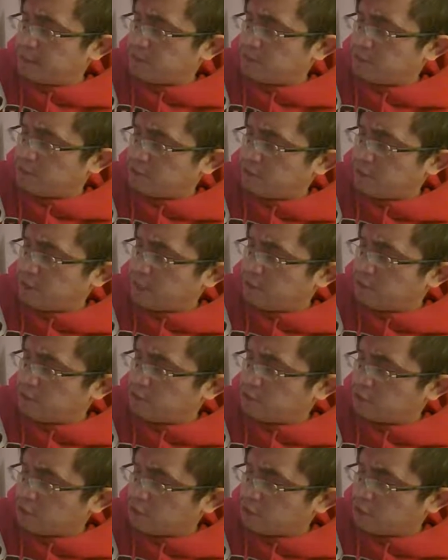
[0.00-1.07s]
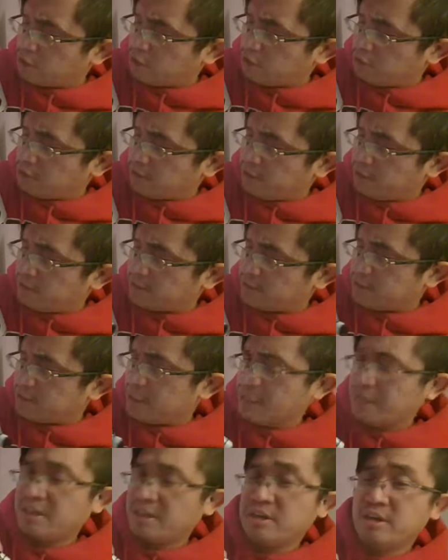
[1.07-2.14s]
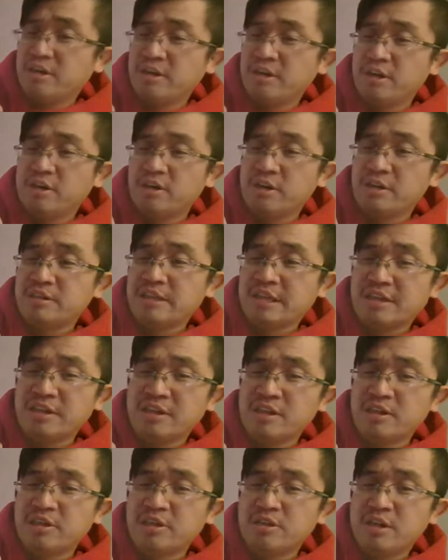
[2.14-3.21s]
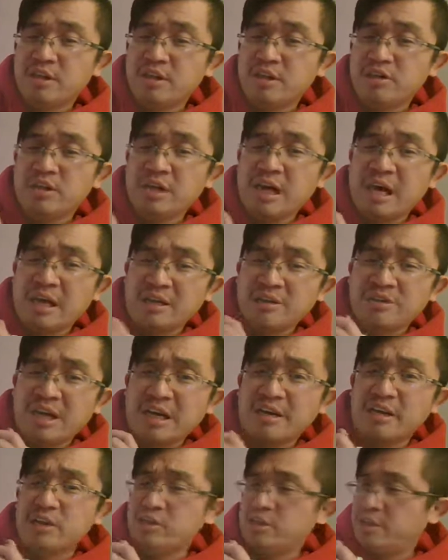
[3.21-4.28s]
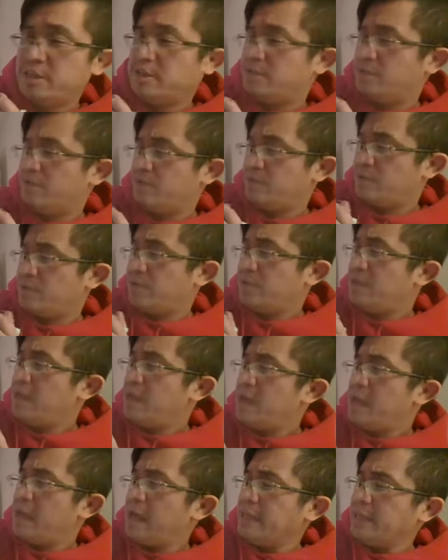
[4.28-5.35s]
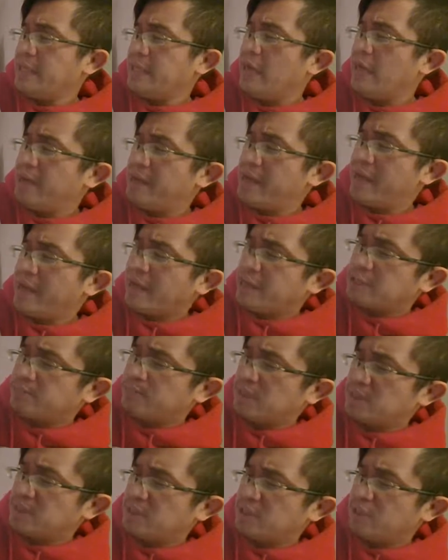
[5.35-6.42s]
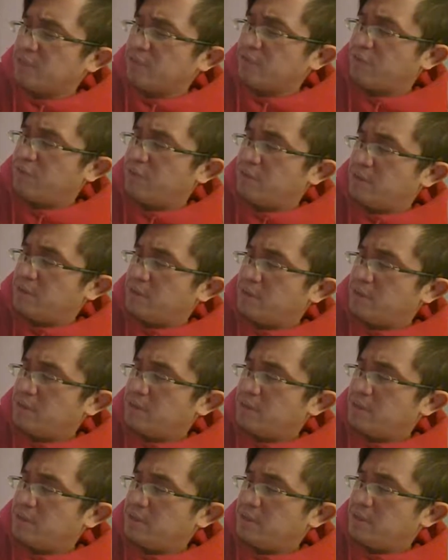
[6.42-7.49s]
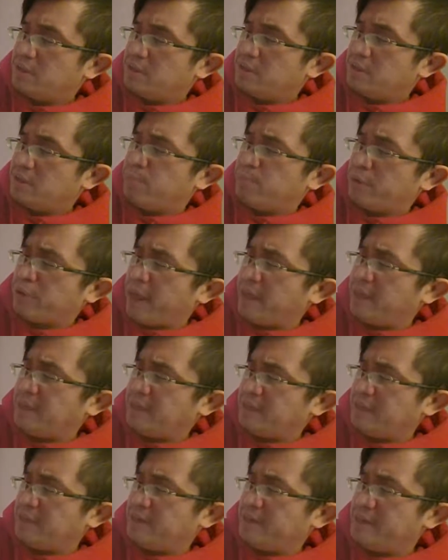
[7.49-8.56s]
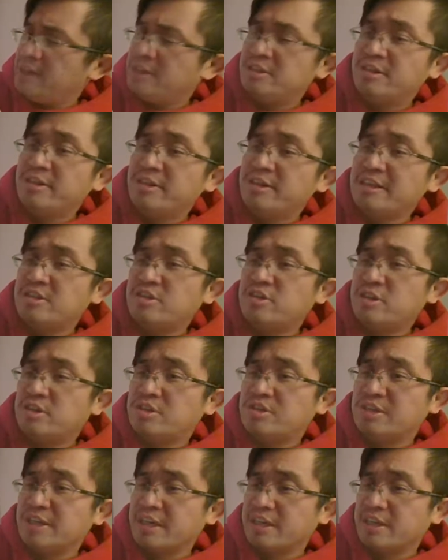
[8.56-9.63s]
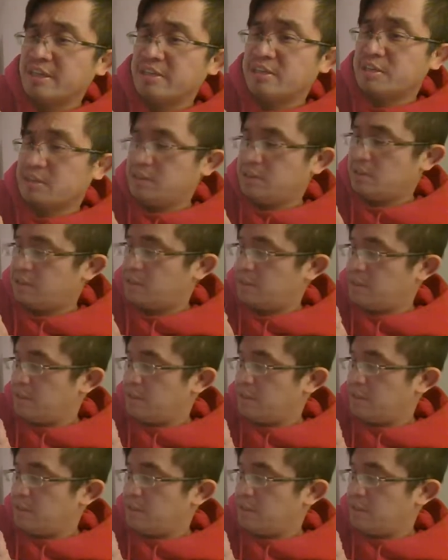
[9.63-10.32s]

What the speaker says: we're gonna make sure our circle is kind of clear. It's like a little dot, it's not colored in. And now I ask myself, blank is less than 6.